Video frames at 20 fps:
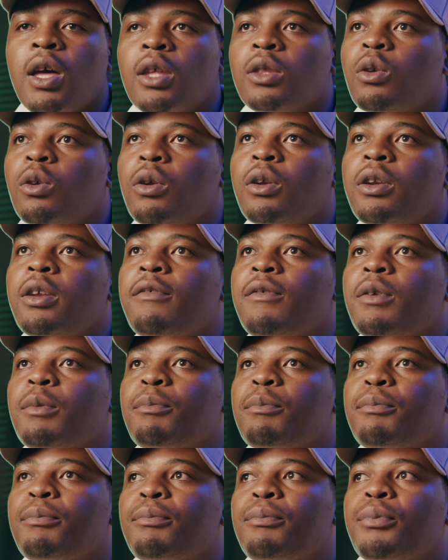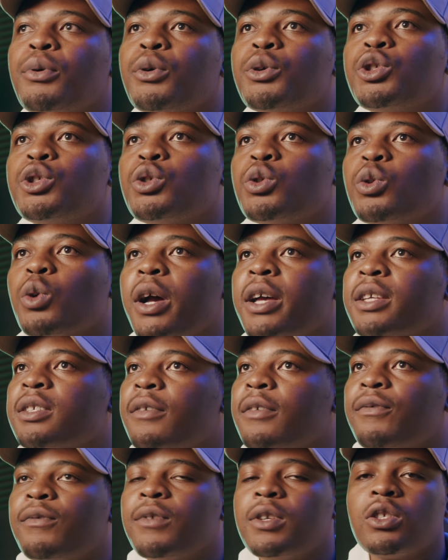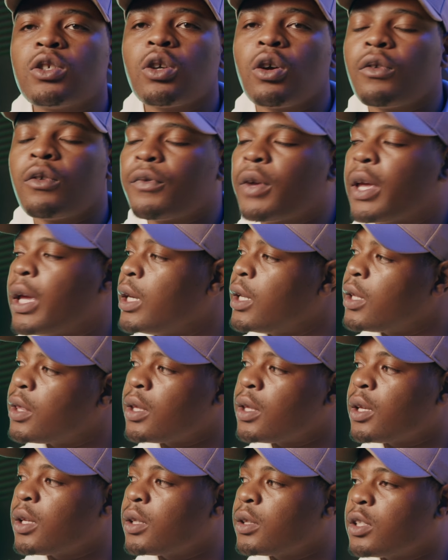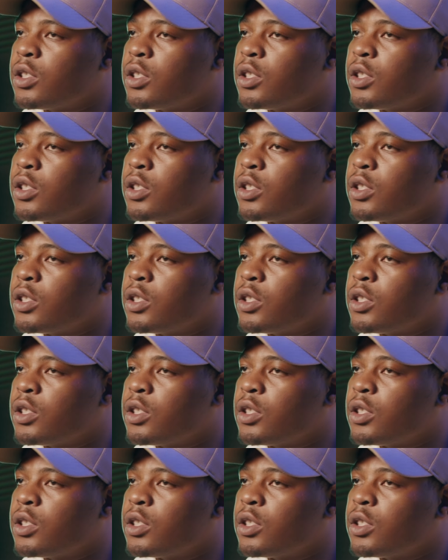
They don't even put you as a feature of anything.